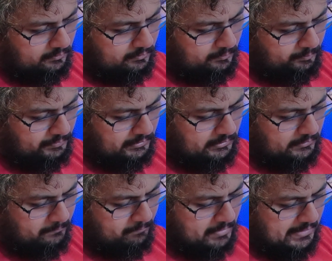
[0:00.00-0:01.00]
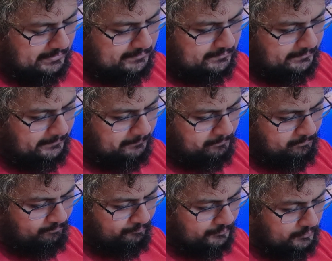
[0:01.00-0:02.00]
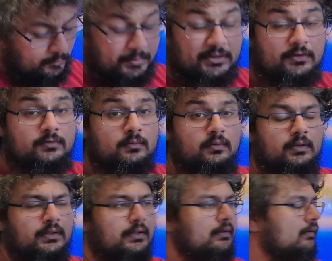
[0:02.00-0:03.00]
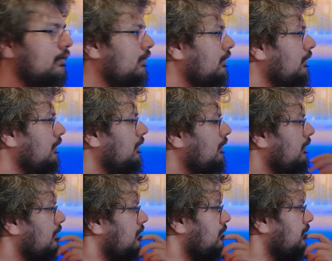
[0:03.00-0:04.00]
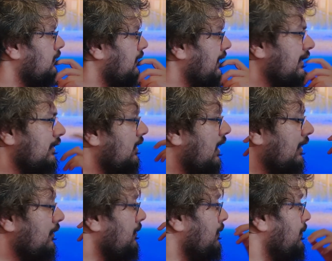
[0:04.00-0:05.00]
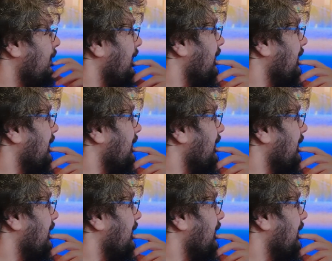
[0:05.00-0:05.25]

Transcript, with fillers: could be the master, could be the daughter. Yeah, I don't know who it